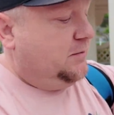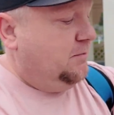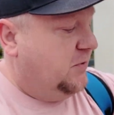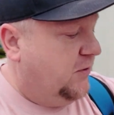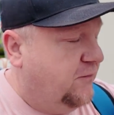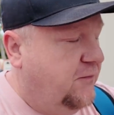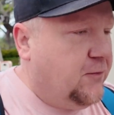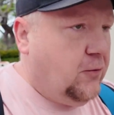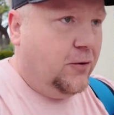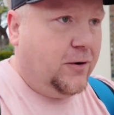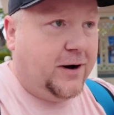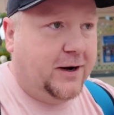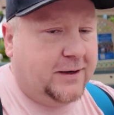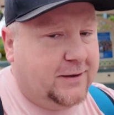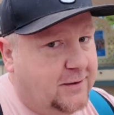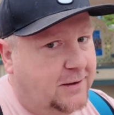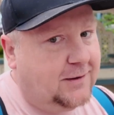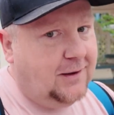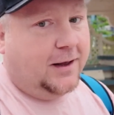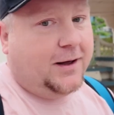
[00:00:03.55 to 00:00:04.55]
before 8
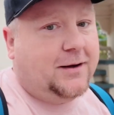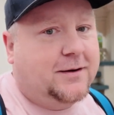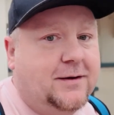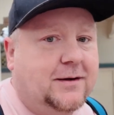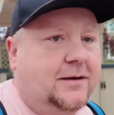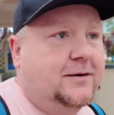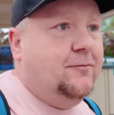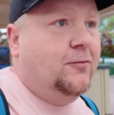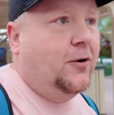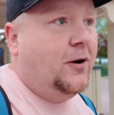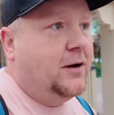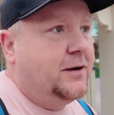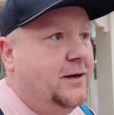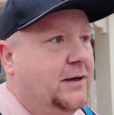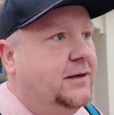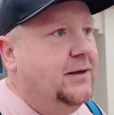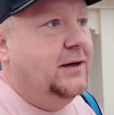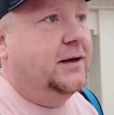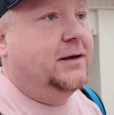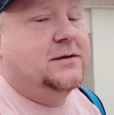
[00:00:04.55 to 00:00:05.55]
o'clock and I'm
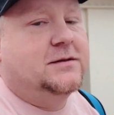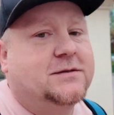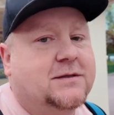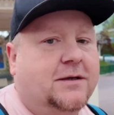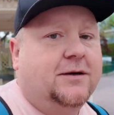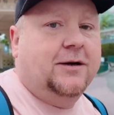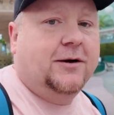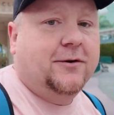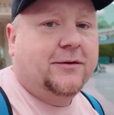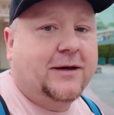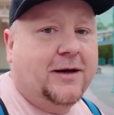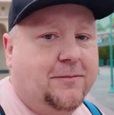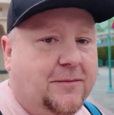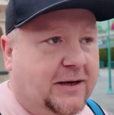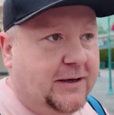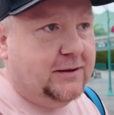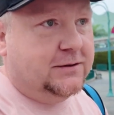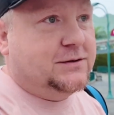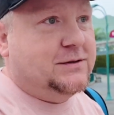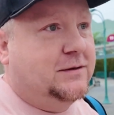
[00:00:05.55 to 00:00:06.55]
walking in, so you know what that
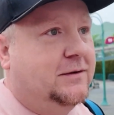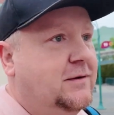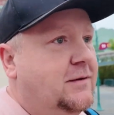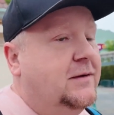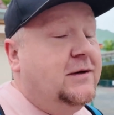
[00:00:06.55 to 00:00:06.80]
means.